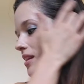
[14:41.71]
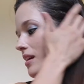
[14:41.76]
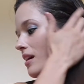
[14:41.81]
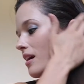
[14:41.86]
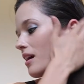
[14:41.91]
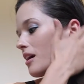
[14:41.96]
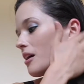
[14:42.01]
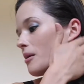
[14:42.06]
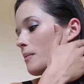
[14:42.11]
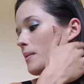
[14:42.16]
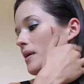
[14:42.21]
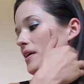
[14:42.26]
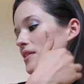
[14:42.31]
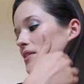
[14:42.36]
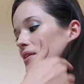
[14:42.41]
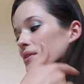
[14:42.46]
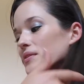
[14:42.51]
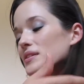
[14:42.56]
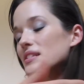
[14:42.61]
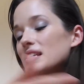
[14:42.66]
On
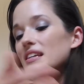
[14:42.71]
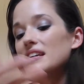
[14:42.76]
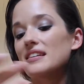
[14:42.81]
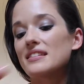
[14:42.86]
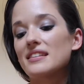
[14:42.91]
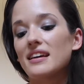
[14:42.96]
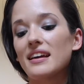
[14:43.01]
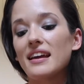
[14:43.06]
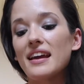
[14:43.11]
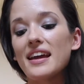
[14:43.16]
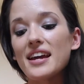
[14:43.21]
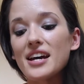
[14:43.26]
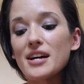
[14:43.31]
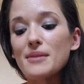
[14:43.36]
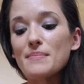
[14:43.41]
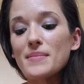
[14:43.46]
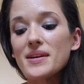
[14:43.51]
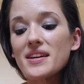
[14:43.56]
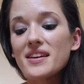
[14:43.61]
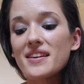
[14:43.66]
those days, I
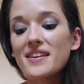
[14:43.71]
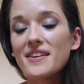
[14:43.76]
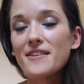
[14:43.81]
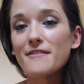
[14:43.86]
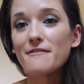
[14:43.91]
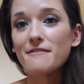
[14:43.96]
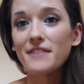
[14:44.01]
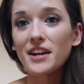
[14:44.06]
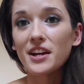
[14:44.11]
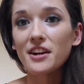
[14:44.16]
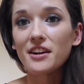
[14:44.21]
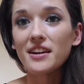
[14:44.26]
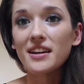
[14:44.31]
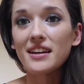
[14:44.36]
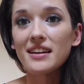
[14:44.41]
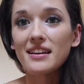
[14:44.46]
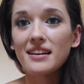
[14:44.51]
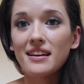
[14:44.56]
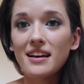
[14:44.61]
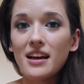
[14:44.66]
am
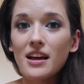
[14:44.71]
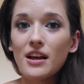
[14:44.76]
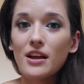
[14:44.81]
very